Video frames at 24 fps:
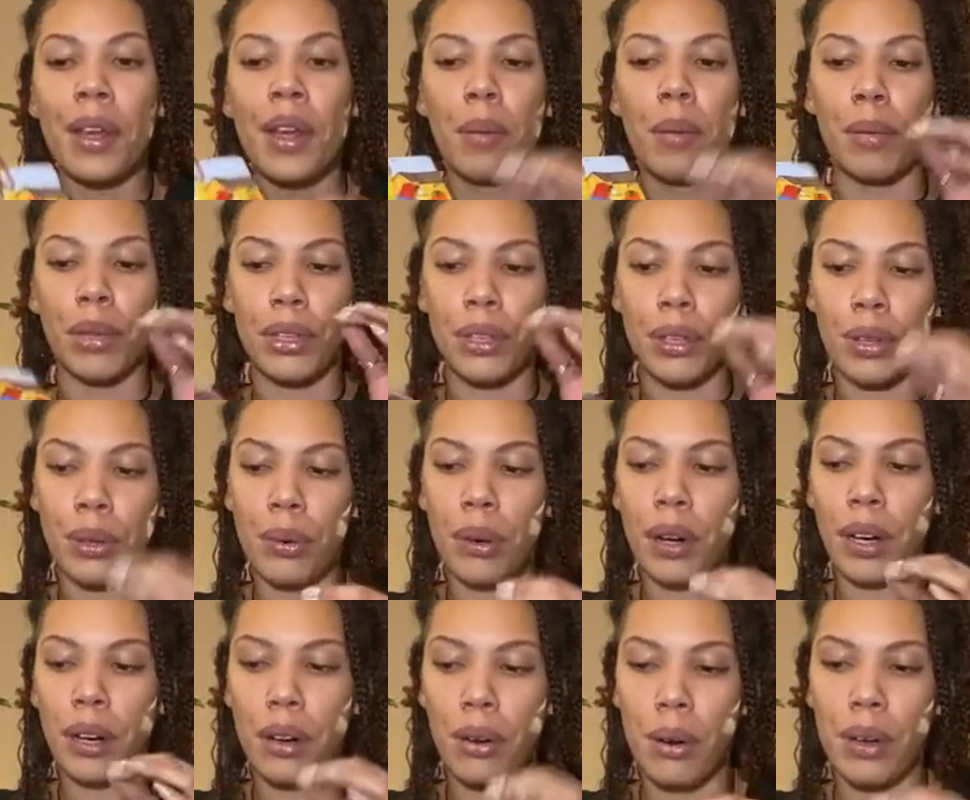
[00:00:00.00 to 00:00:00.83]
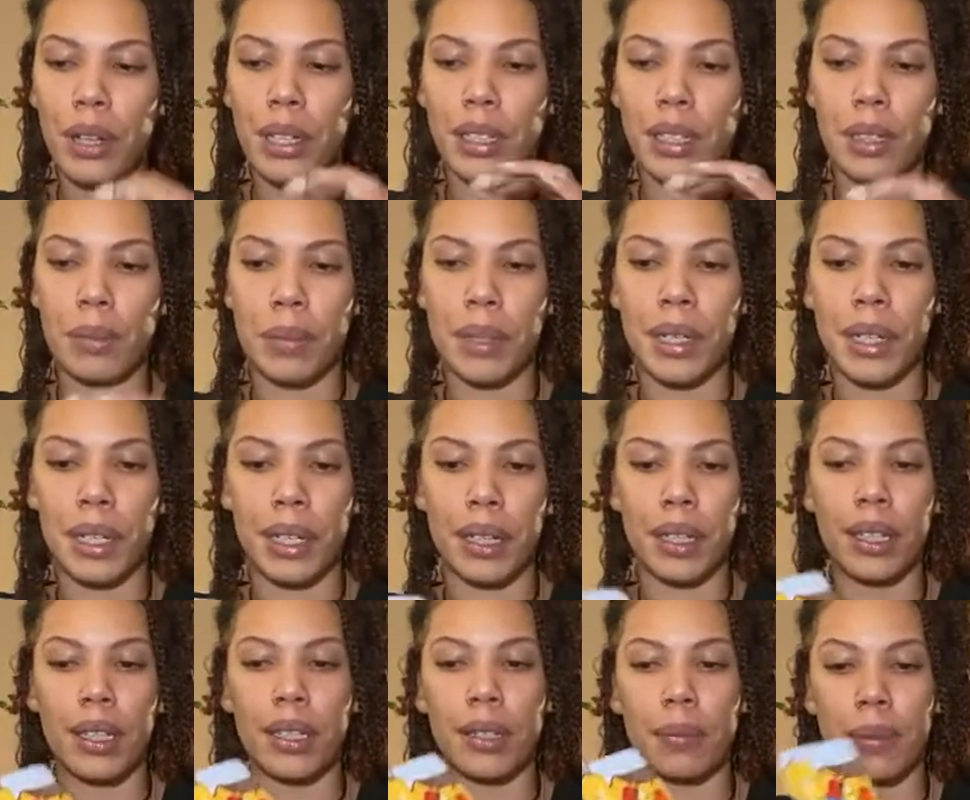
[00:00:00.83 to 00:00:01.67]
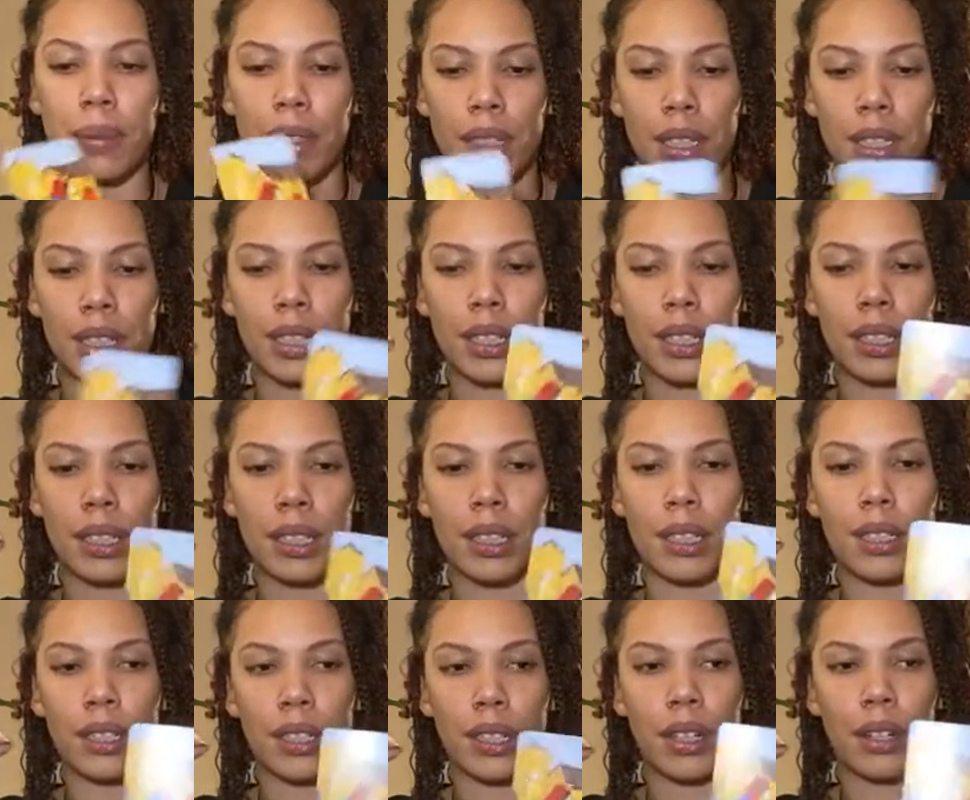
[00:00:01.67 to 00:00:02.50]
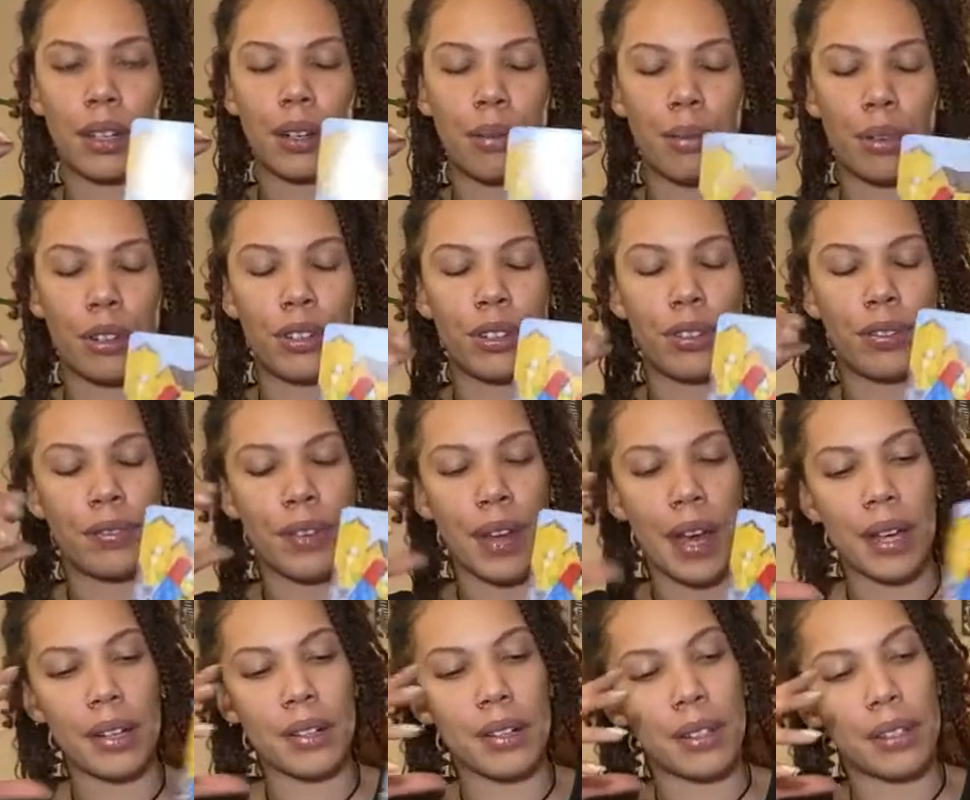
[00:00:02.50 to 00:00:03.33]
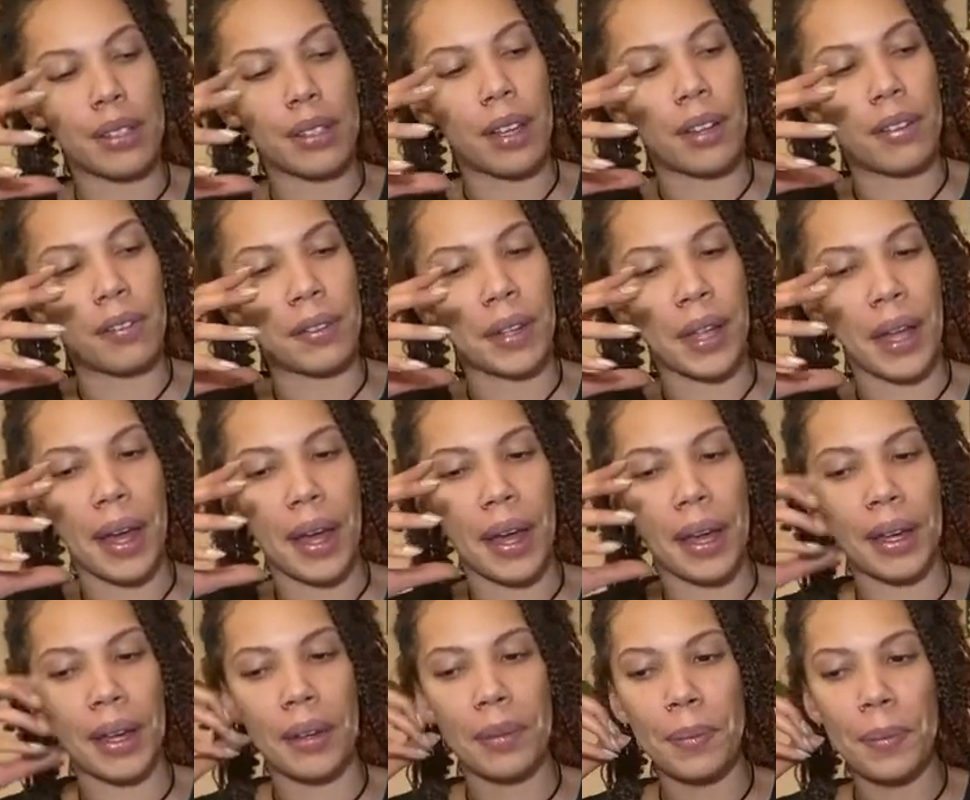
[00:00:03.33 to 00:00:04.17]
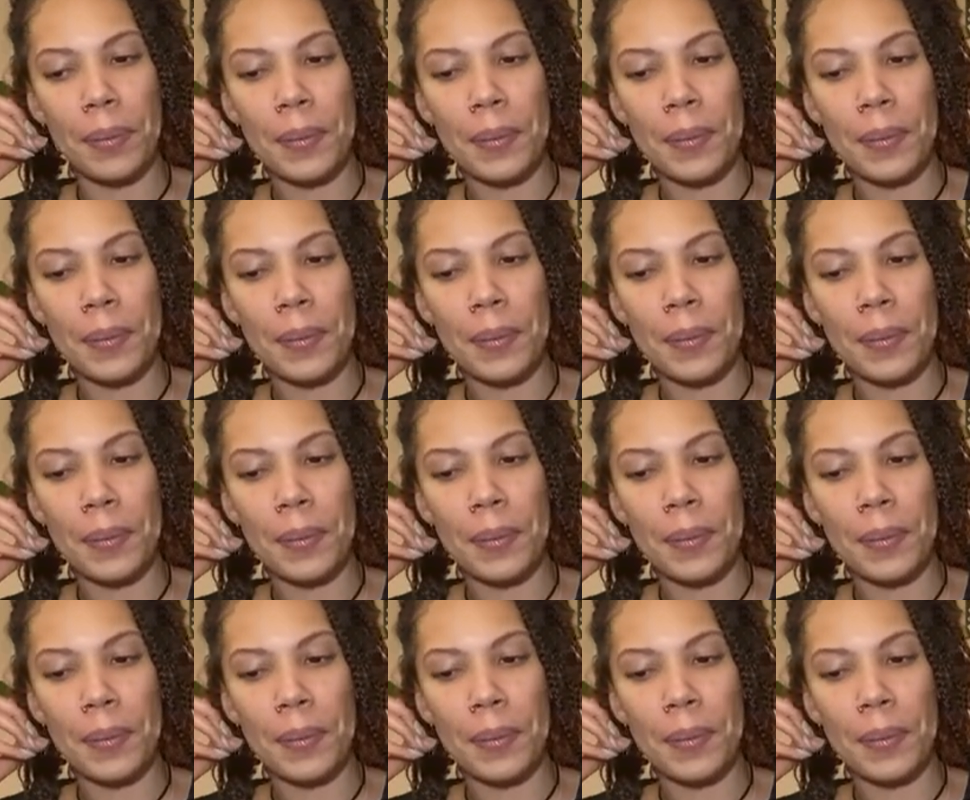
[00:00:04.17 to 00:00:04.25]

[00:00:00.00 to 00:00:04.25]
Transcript: But you are going to be in these positions this year in which you find yourself like,